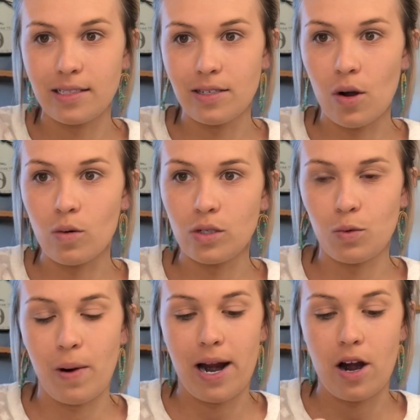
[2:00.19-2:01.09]

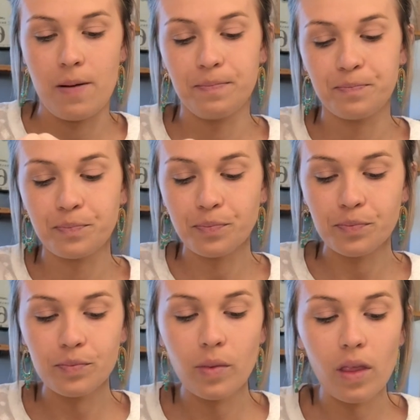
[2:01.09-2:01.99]
don't wear
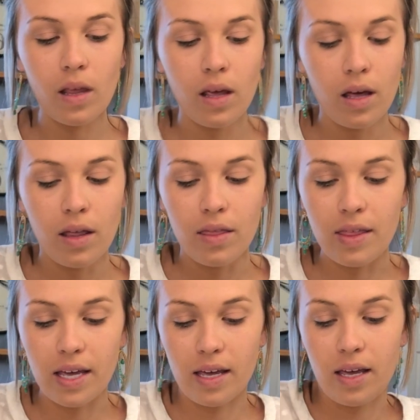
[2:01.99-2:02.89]

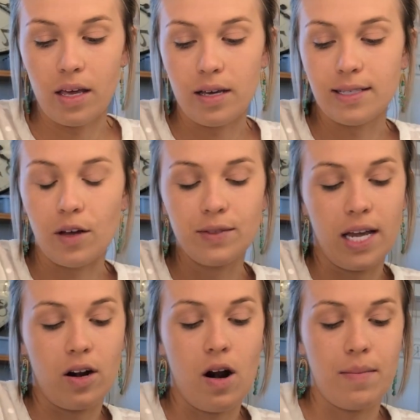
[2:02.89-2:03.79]
the self
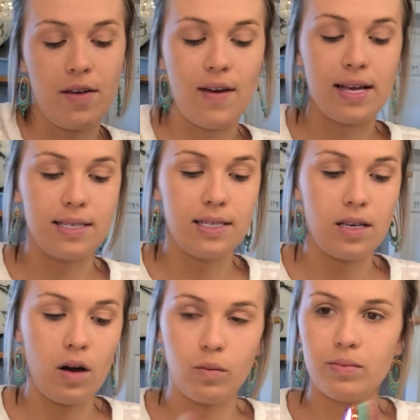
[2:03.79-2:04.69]
tanner on my face.
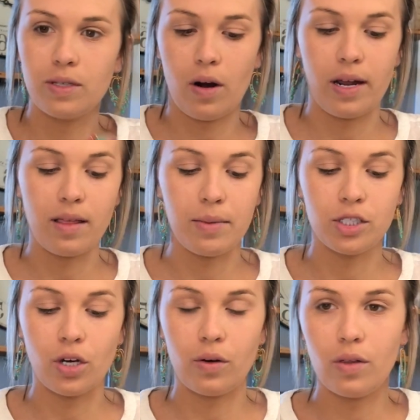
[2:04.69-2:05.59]
Oh, sorry, let me
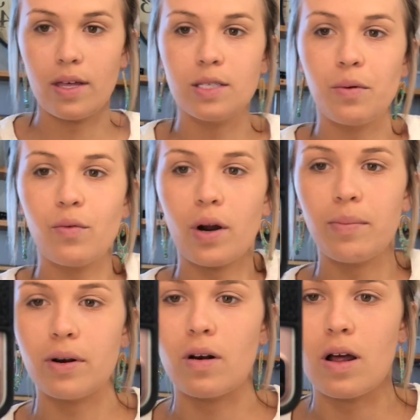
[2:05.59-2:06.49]
show you this before I
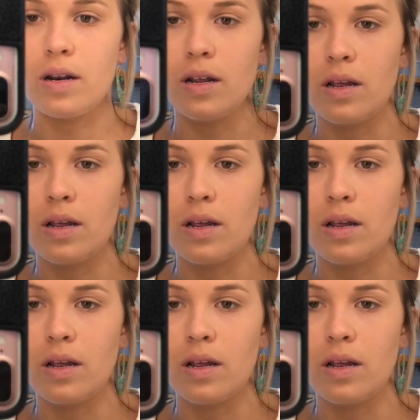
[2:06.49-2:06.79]
put it on.